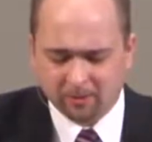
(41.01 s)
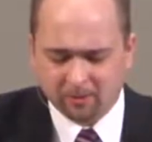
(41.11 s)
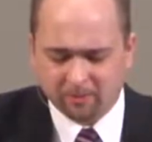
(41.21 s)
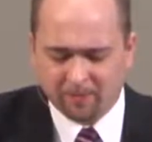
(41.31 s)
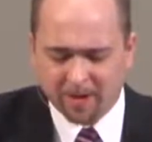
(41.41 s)

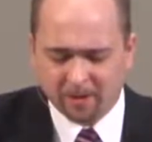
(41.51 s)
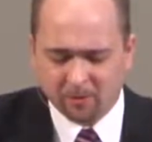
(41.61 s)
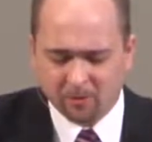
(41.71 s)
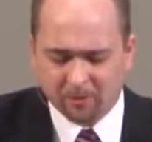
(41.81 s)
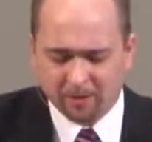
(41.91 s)
We beg
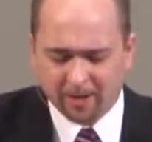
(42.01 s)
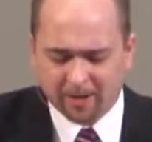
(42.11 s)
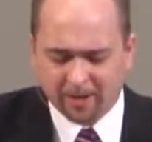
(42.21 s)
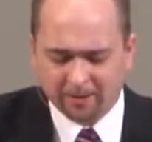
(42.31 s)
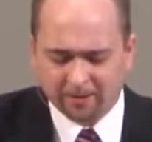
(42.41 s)
you, O oh
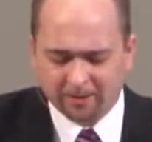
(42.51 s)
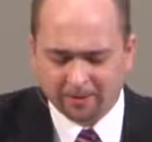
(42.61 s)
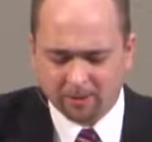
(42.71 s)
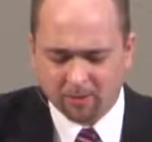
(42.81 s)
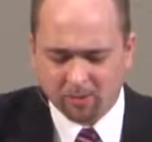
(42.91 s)
God,
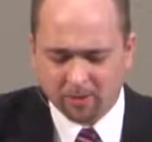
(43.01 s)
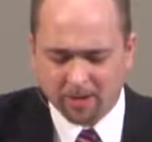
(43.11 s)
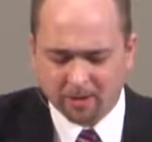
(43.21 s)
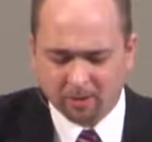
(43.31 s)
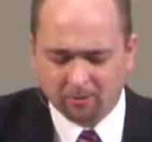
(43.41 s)
that we would
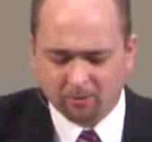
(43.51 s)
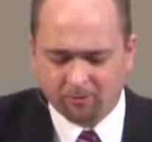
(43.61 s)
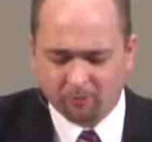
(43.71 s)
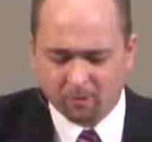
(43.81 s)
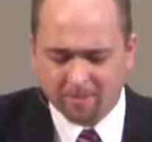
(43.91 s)
not go through
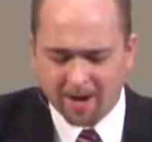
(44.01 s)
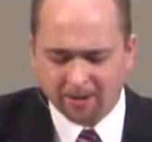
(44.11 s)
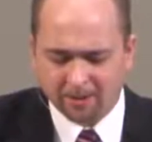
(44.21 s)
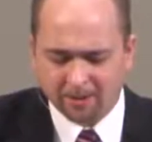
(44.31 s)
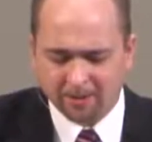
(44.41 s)

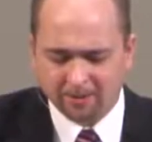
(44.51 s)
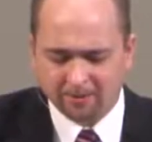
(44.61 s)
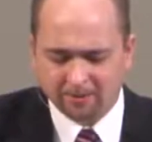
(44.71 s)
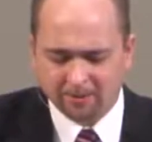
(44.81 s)
formality